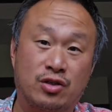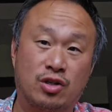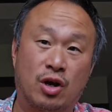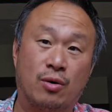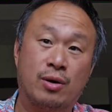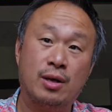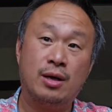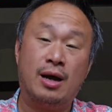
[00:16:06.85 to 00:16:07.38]

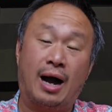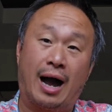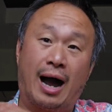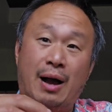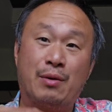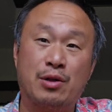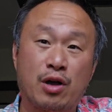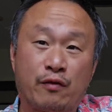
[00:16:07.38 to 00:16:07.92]
So
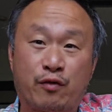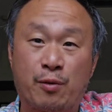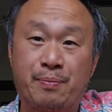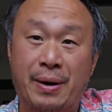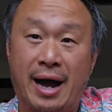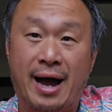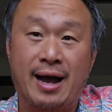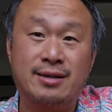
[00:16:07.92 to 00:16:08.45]
I would look for
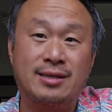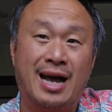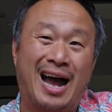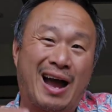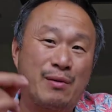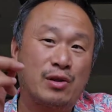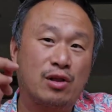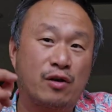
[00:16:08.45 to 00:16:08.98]
buys.
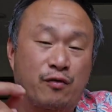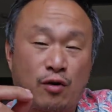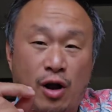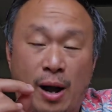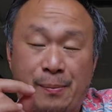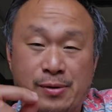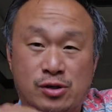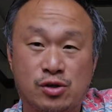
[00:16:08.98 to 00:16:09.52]
I would look for
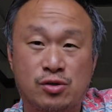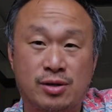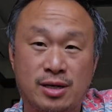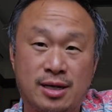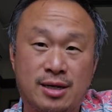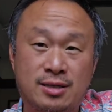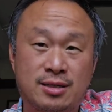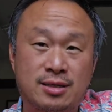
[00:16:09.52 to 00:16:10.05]

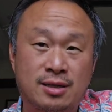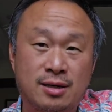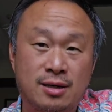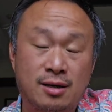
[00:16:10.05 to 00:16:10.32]
opportunities.